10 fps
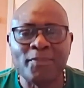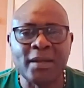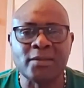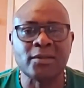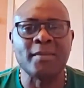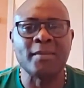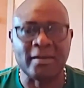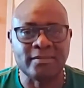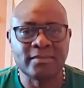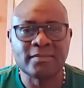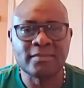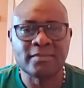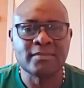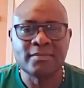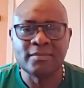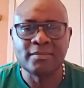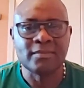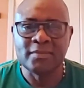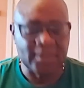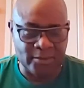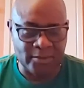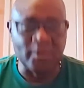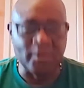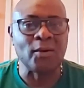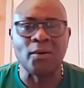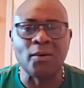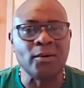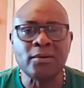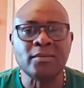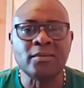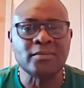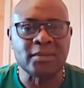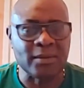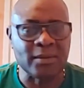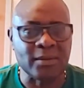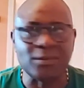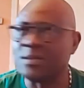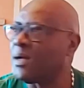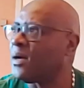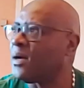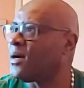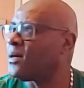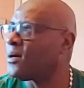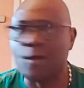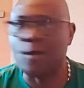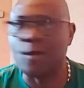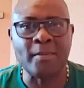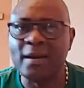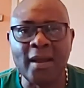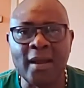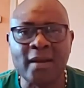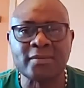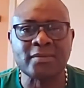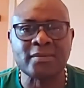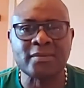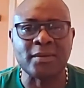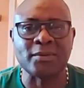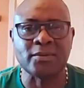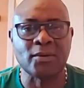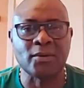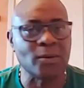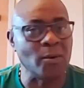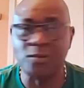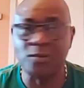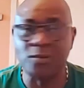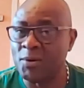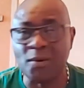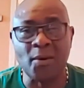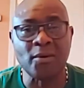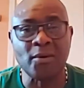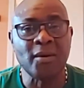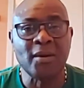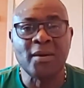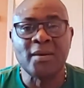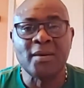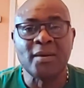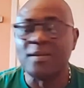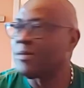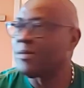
in the summer. There's Mokolo, there was Komkana, there was Kondongo, there